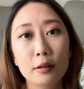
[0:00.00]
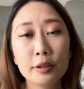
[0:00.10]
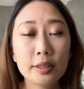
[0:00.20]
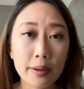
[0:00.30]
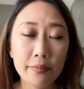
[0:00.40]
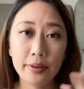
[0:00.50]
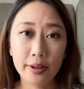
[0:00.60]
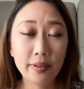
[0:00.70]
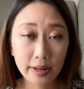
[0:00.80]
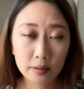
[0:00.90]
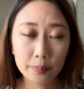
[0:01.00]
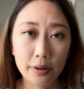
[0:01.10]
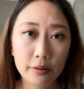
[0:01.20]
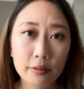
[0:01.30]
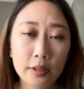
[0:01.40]
who's
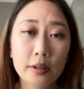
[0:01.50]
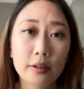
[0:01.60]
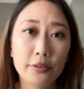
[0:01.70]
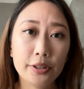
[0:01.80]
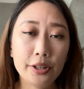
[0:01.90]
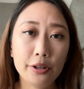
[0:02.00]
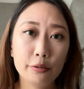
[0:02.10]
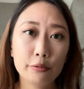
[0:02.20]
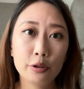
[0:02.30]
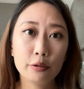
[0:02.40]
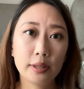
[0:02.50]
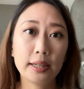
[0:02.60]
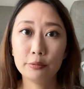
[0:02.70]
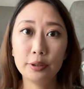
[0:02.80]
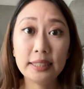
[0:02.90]
available for you to
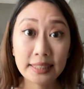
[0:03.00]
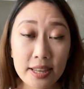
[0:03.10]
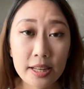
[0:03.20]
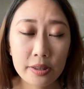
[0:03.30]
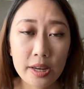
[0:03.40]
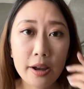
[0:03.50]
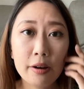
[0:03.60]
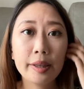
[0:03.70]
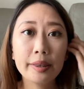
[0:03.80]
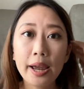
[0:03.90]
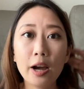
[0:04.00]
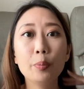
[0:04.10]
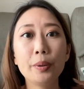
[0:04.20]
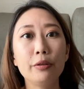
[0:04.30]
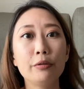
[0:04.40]
like really sit down and
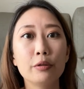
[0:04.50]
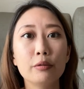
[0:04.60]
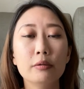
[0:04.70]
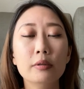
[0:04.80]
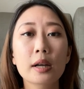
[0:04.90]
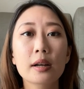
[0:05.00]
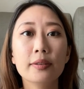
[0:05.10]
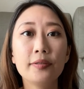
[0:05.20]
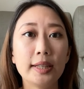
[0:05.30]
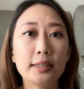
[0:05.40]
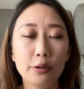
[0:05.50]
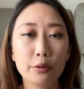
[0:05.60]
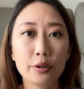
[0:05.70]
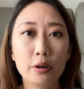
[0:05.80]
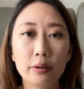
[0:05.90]
help you to fix
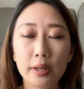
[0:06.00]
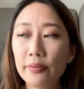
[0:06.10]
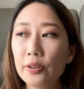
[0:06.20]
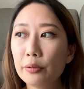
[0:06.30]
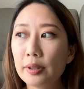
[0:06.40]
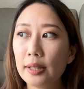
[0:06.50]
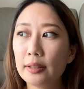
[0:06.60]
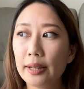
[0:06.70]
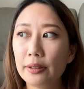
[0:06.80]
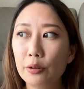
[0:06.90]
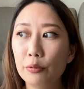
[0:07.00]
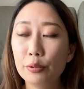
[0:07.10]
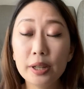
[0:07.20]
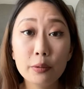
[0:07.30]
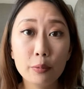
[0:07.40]
your tone. If you think that you
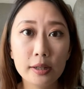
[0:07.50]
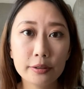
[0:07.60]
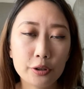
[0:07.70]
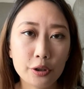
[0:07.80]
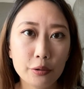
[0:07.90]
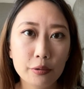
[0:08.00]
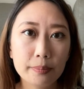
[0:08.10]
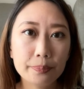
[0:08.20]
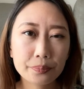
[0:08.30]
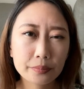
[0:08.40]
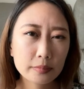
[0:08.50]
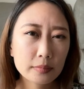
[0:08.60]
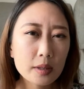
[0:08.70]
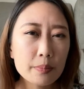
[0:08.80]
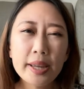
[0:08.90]
really want to
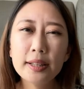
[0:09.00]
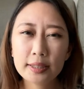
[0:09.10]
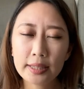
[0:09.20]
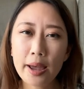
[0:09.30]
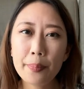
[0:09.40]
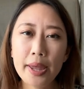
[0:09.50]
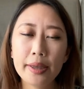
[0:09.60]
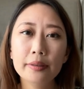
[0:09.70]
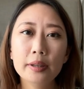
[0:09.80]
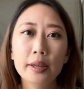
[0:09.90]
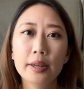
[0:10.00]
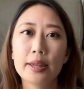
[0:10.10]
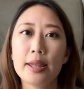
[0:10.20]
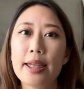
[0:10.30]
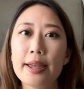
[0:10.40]
make this happen,
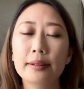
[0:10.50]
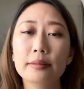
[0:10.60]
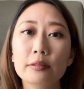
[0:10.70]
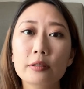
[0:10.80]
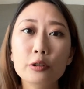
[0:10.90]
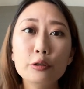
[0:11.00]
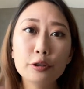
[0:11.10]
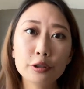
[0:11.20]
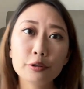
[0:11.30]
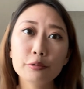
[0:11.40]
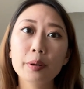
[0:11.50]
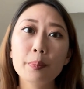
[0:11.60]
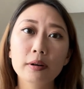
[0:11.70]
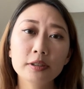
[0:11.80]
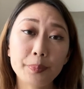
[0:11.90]
and you just do the
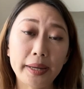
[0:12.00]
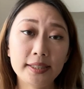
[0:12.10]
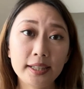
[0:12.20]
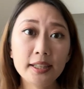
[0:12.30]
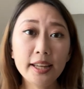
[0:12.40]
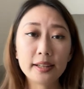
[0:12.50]
most basic